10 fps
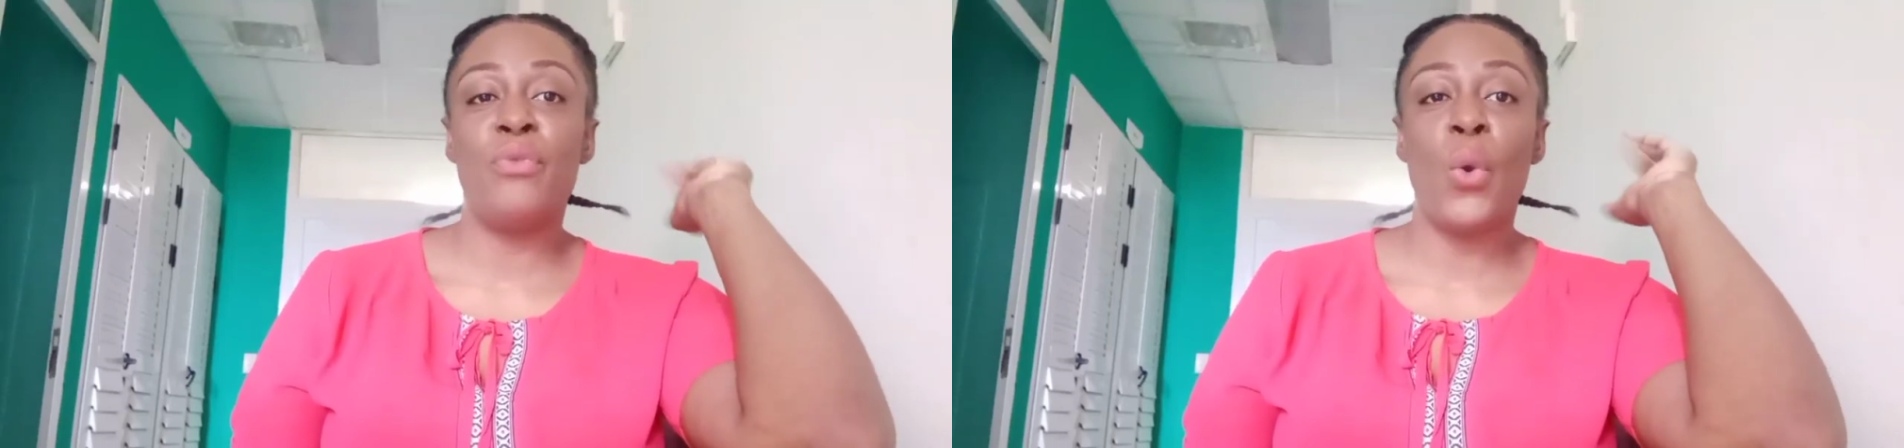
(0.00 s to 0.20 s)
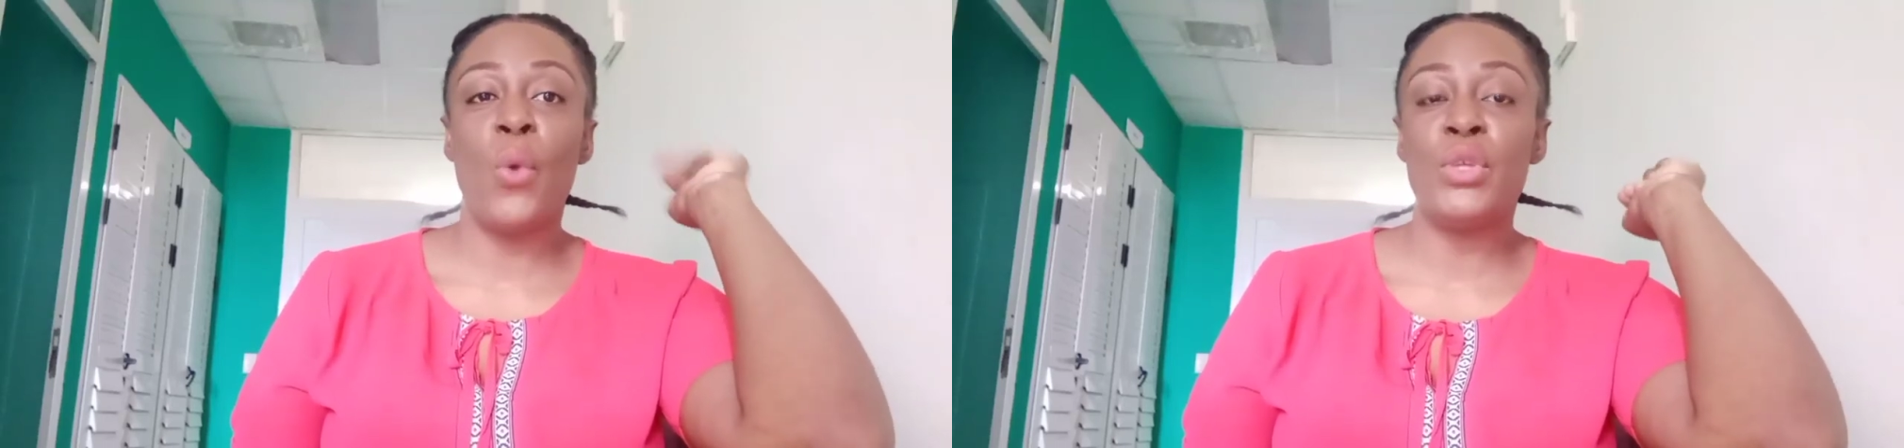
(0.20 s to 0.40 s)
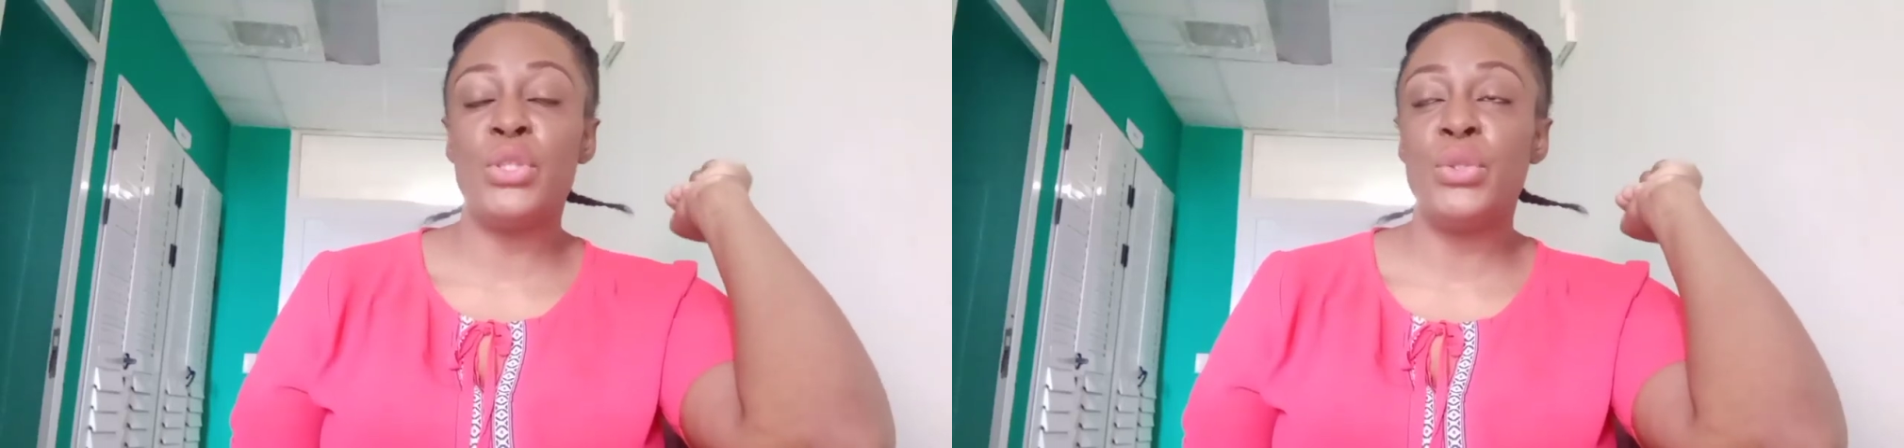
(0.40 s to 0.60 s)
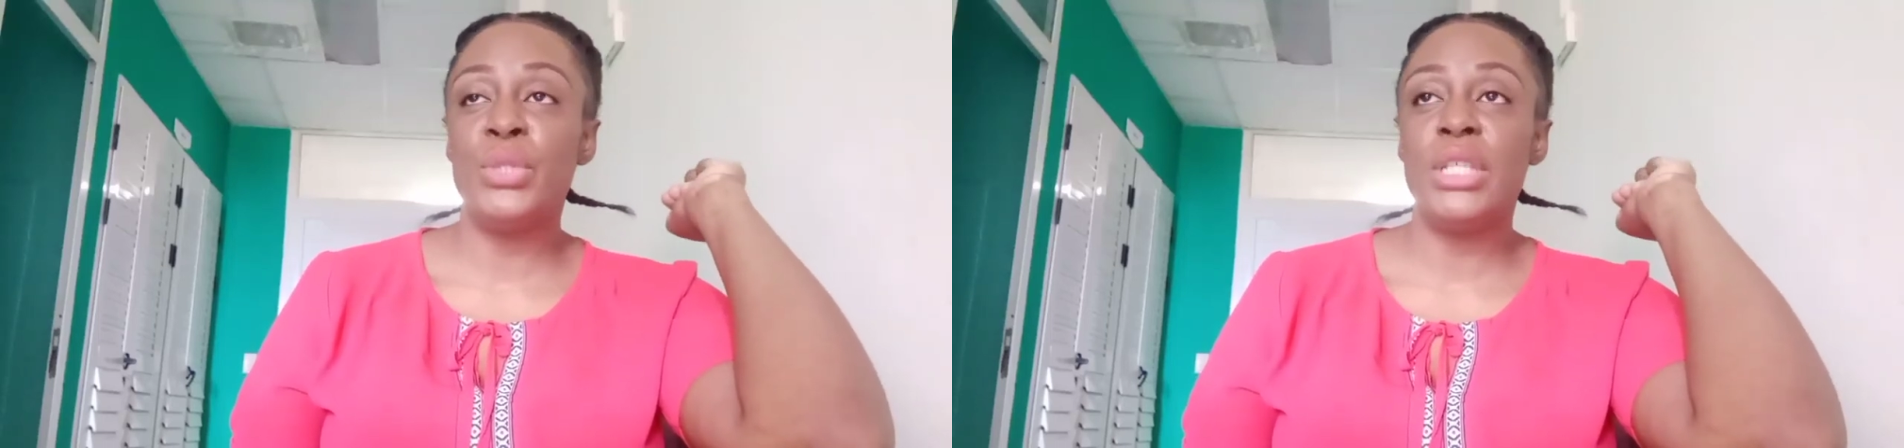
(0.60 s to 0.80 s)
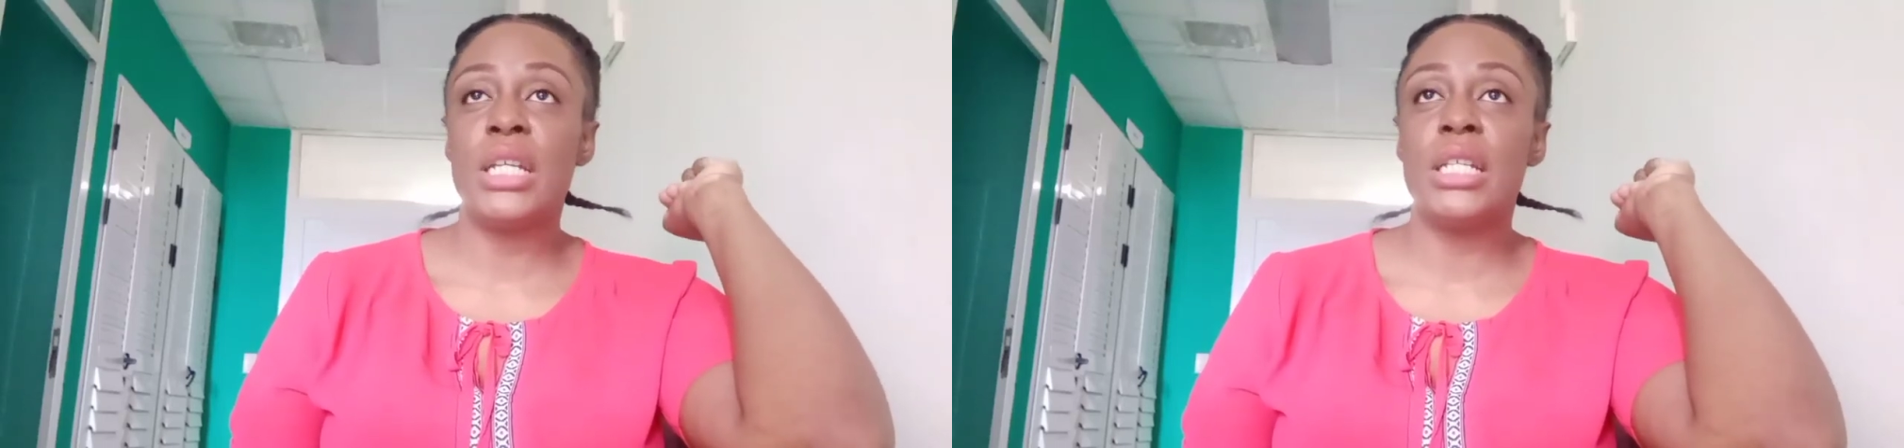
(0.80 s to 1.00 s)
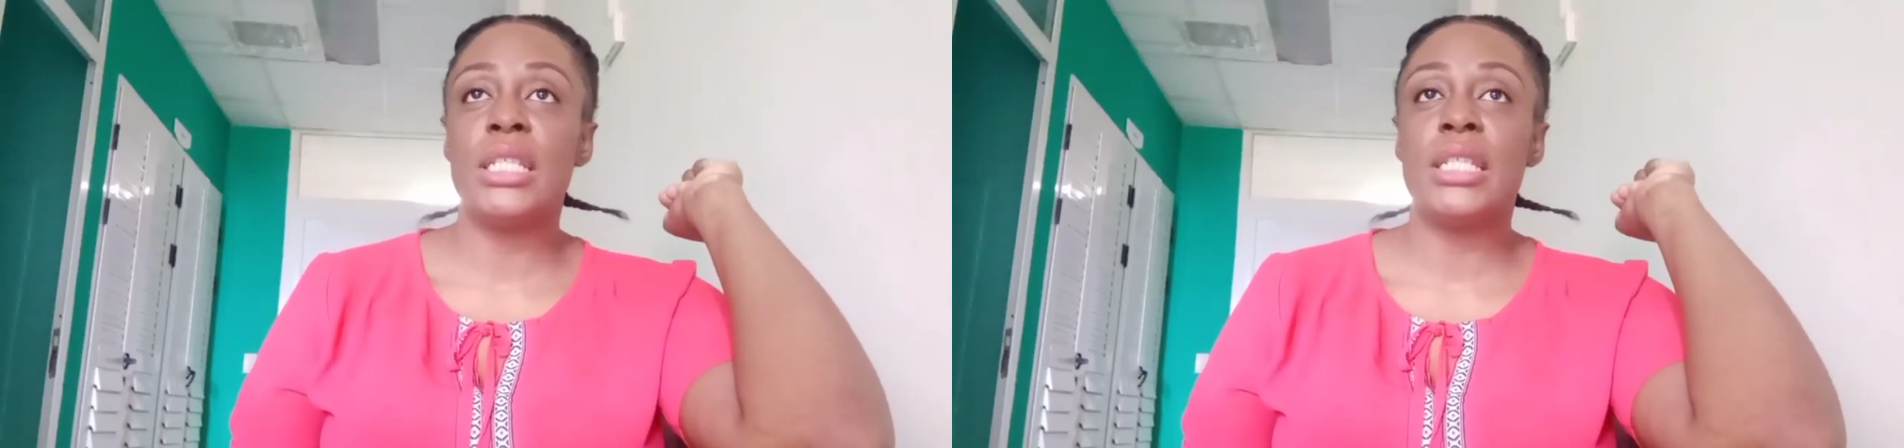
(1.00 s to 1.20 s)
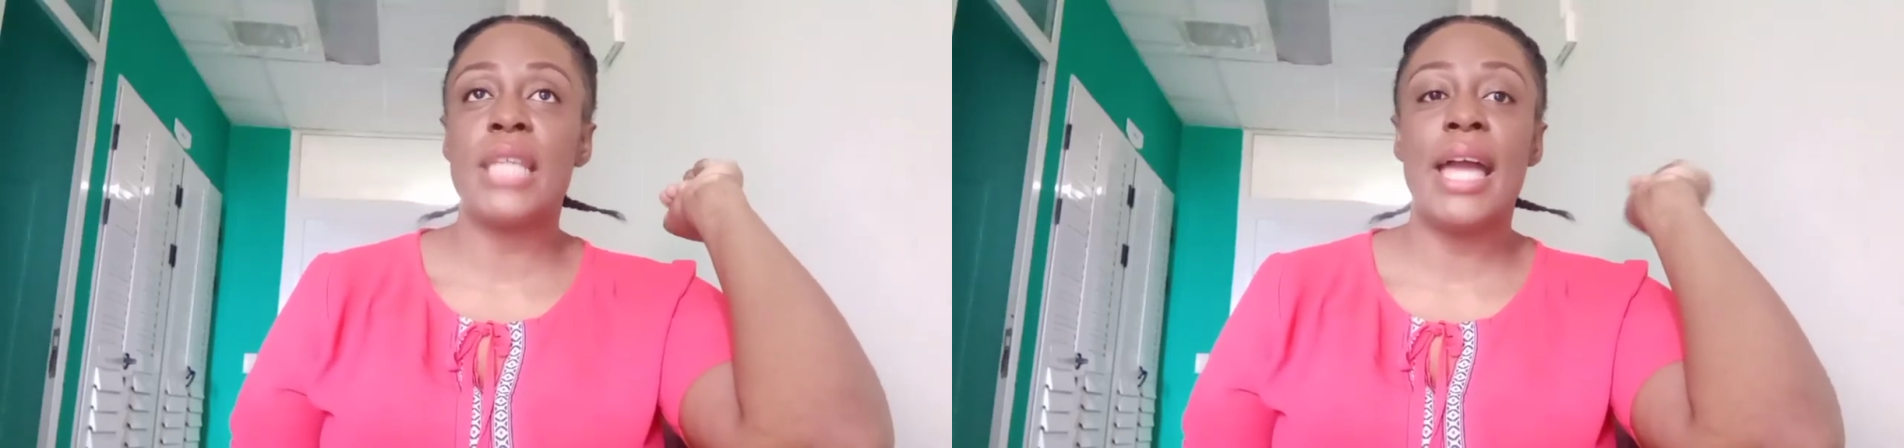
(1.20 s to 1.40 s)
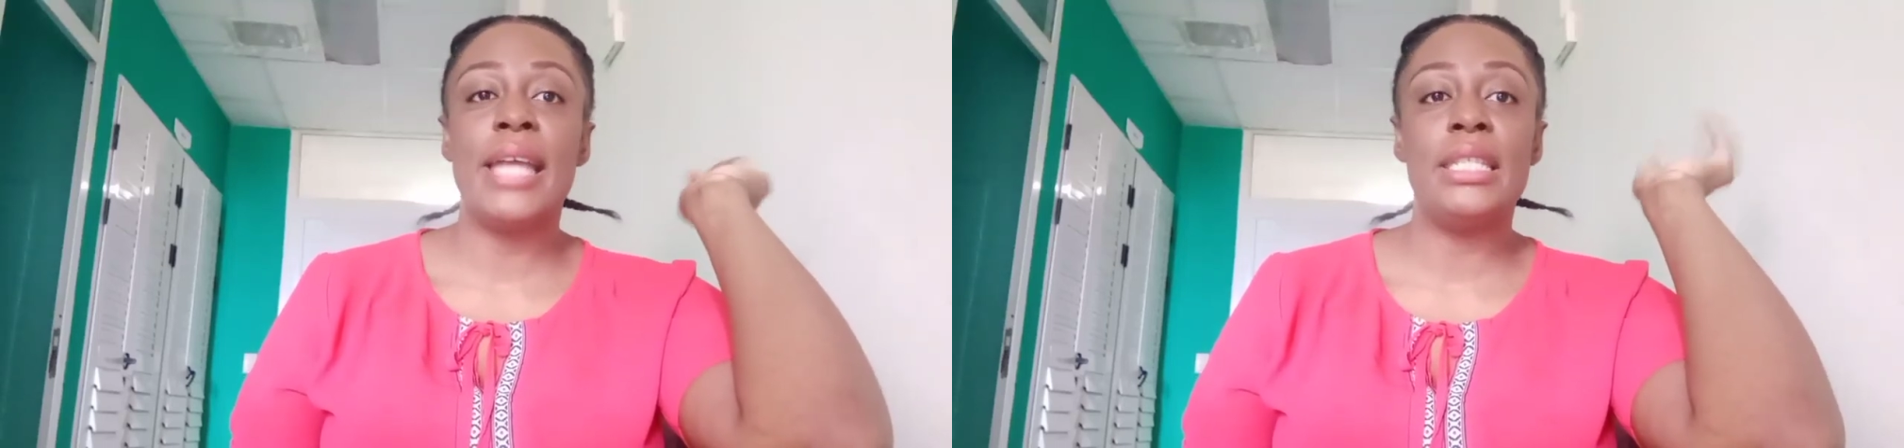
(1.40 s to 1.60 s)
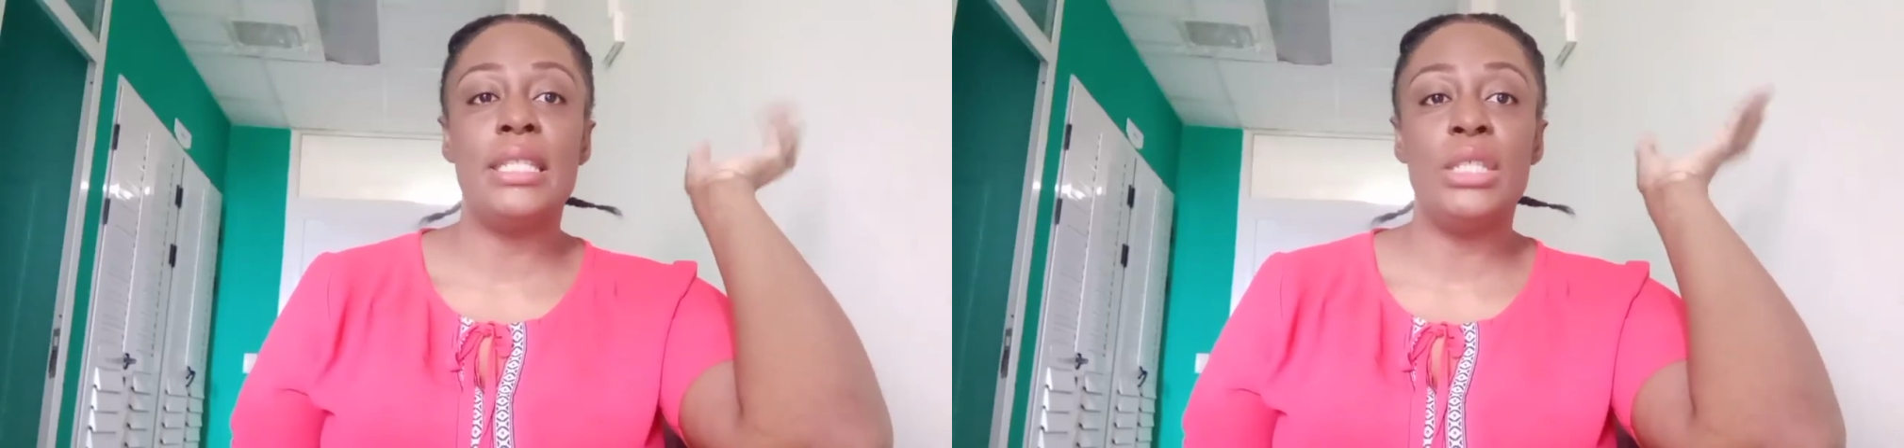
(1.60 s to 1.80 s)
for over 2 years and